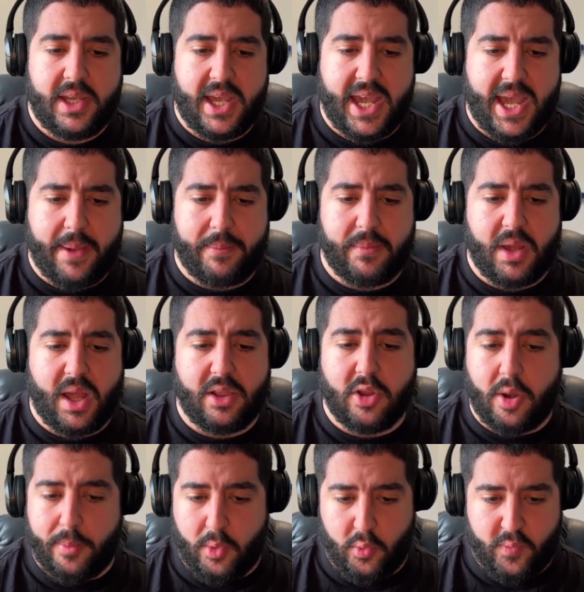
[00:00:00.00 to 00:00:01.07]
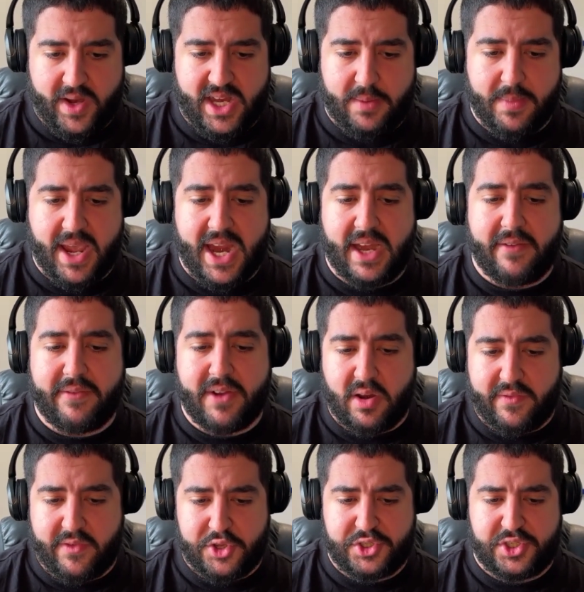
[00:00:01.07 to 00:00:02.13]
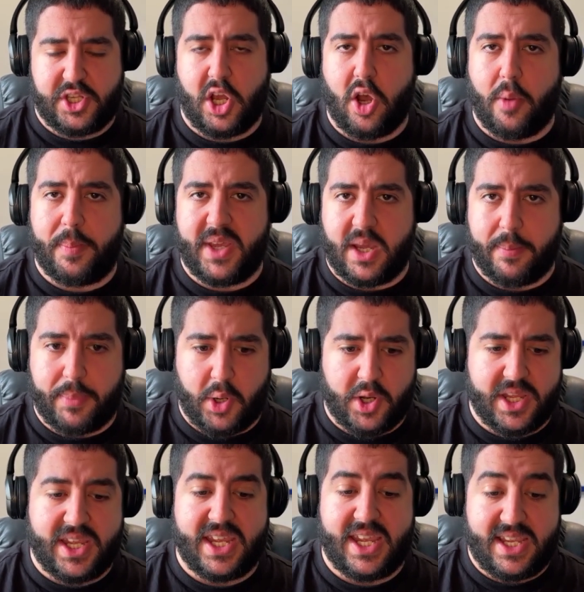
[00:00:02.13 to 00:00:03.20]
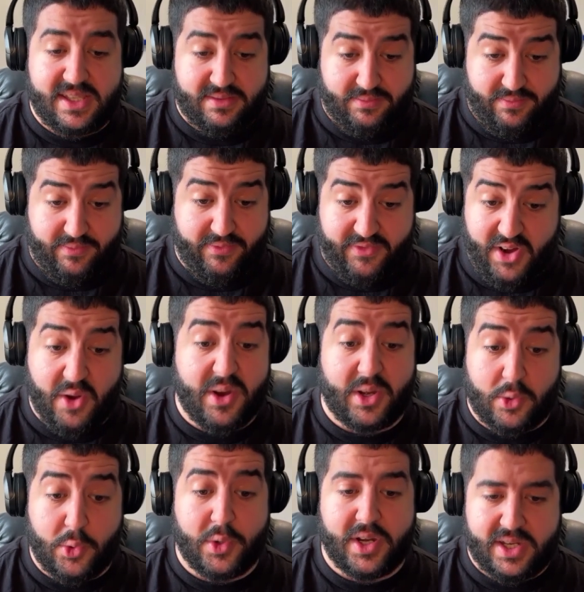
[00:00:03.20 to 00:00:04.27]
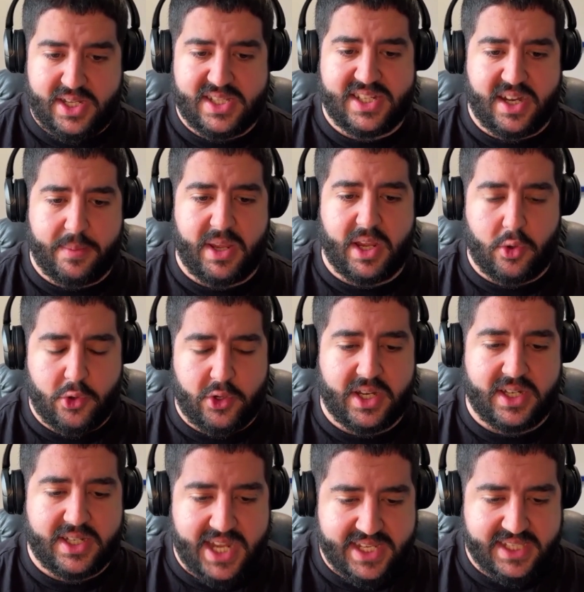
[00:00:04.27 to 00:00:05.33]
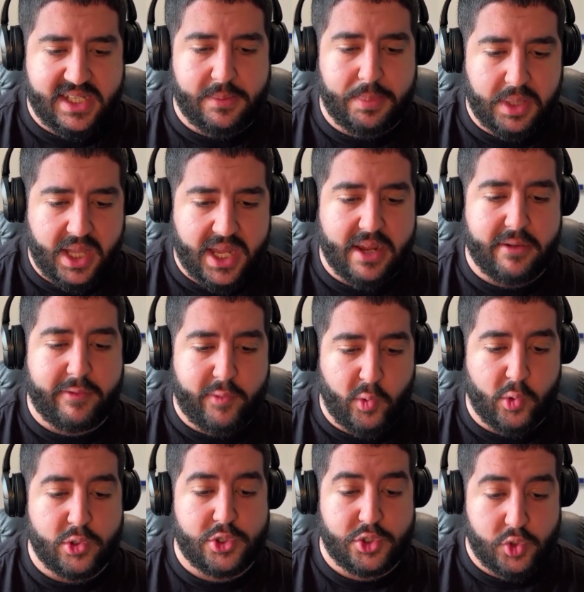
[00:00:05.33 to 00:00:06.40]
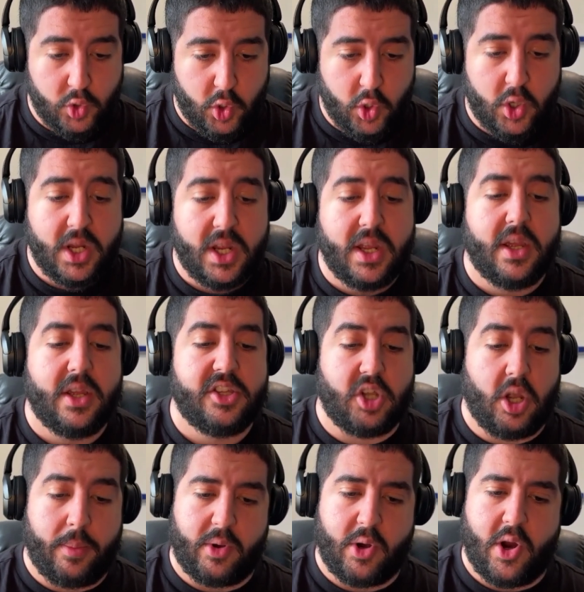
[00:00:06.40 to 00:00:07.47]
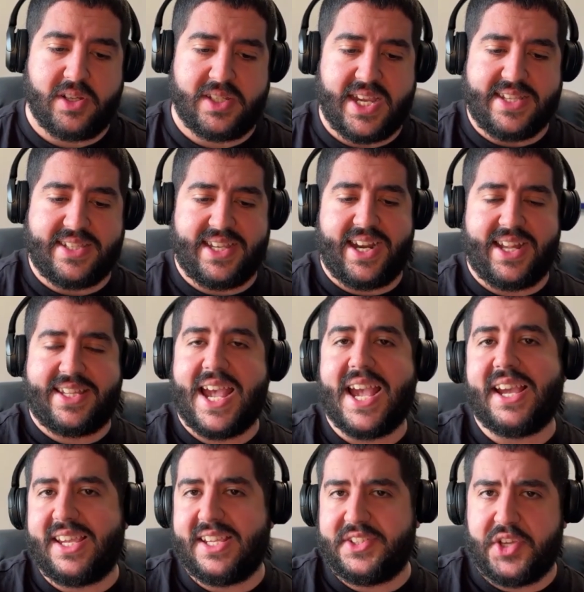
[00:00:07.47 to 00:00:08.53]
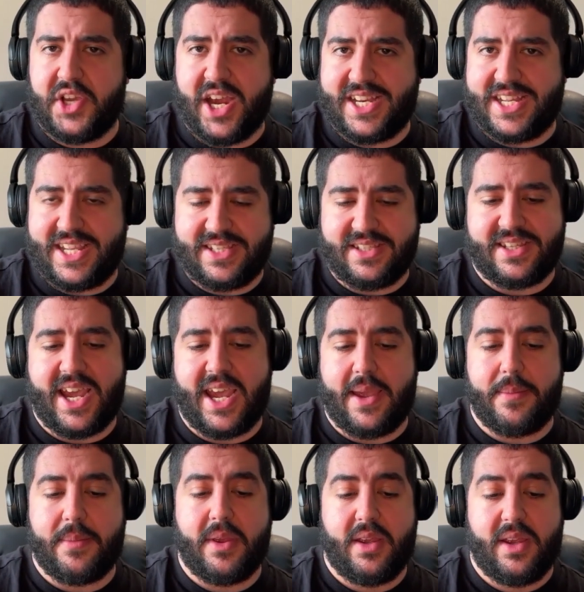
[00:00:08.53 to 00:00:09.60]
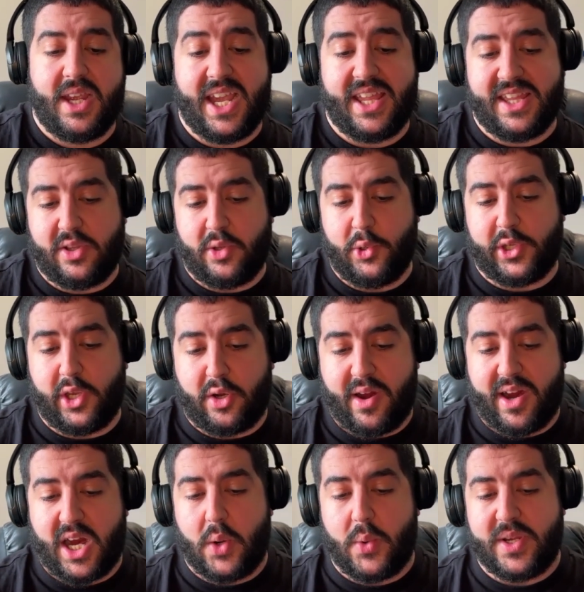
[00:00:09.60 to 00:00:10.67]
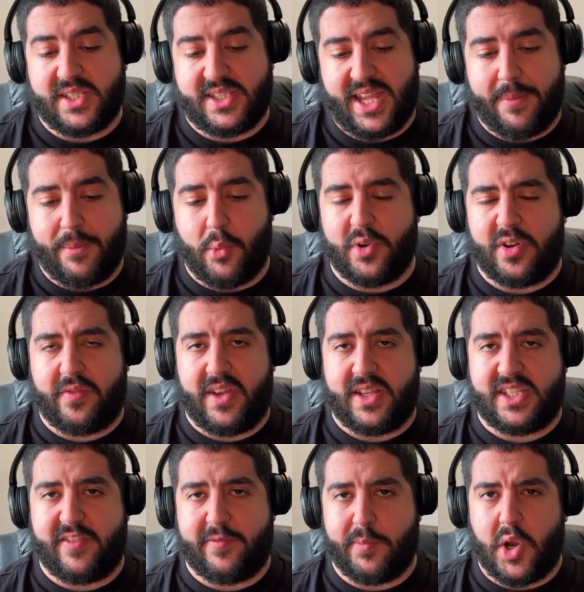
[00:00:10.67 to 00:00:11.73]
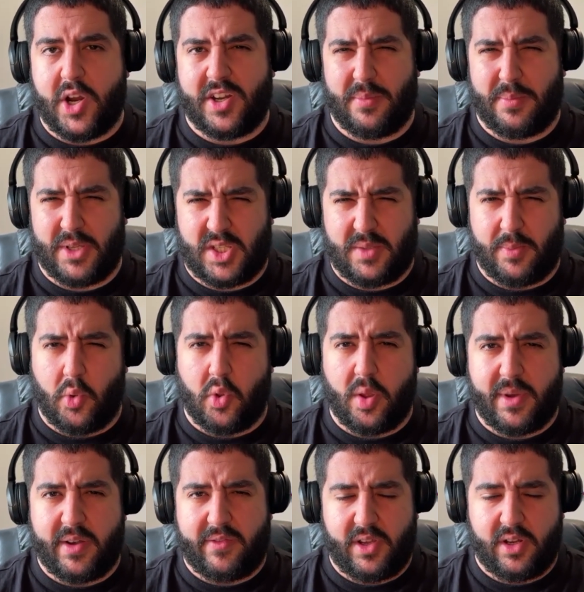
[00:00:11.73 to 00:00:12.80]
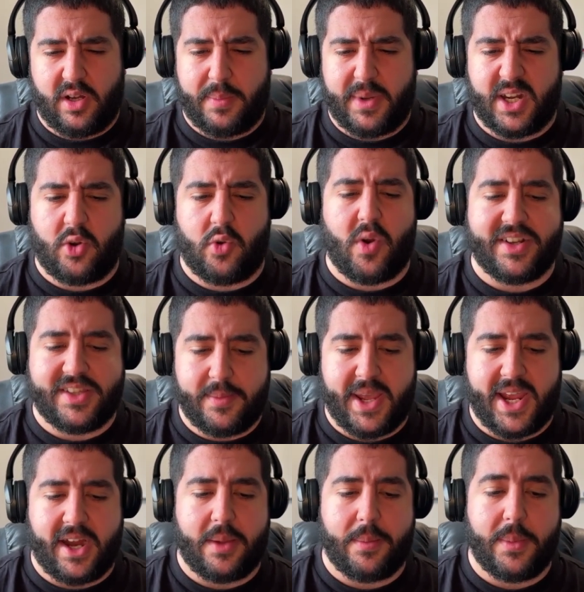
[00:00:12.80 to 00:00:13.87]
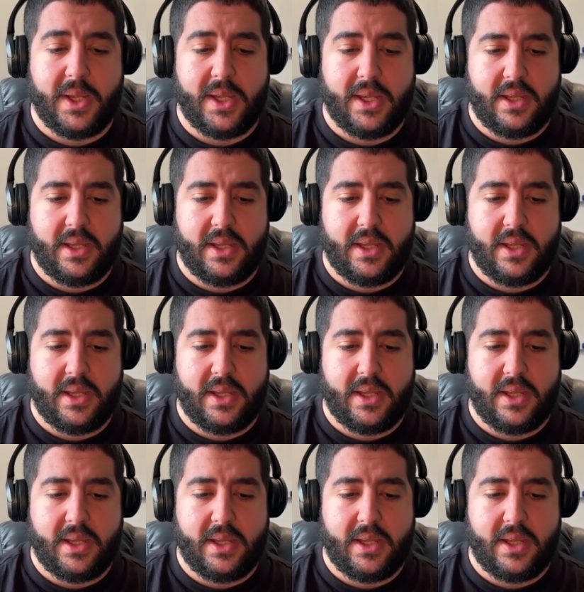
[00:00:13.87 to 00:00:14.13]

A lot more ready-made, very versatile, bigger body. He's very good, and he's going to be a good contested player for sure. Tom Gross has that attacking side to his game, and then Luca Grego is that more defensive-minded but smaller midfielder, a bit of grunt about him.